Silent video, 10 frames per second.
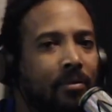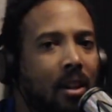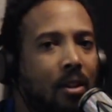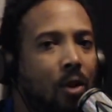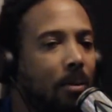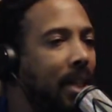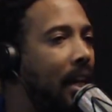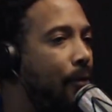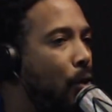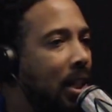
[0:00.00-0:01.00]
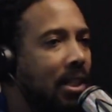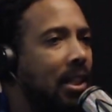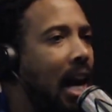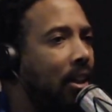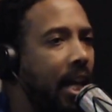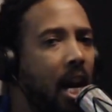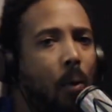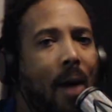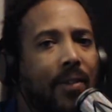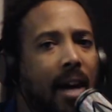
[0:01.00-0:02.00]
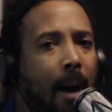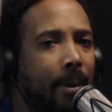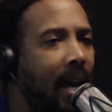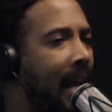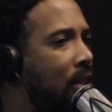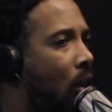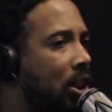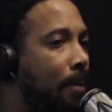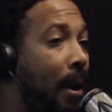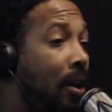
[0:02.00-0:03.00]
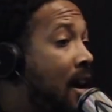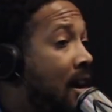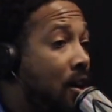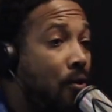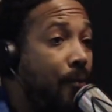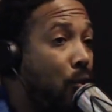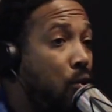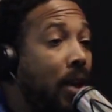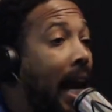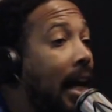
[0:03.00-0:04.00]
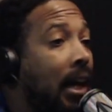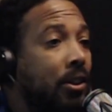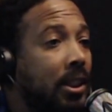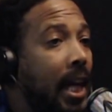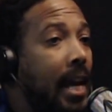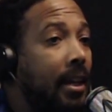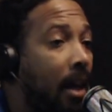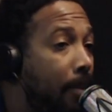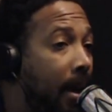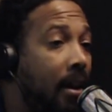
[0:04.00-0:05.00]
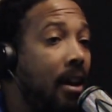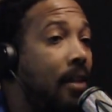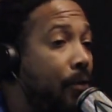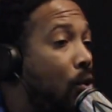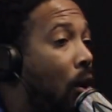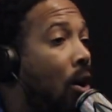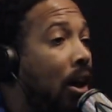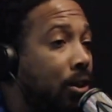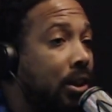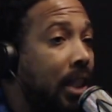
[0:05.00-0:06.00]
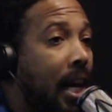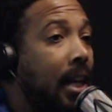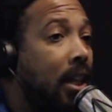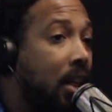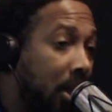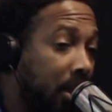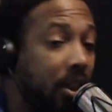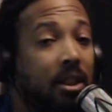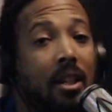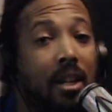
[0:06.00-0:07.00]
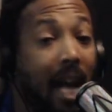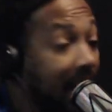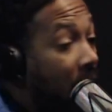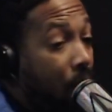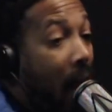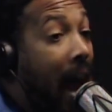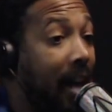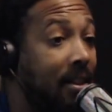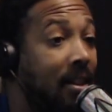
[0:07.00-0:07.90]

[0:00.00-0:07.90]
You know what I'm saying? If you listen to Dr. Hirwafa Kamene, he talks about you can't understand Kemet if you don't understand Kush. That's a fact.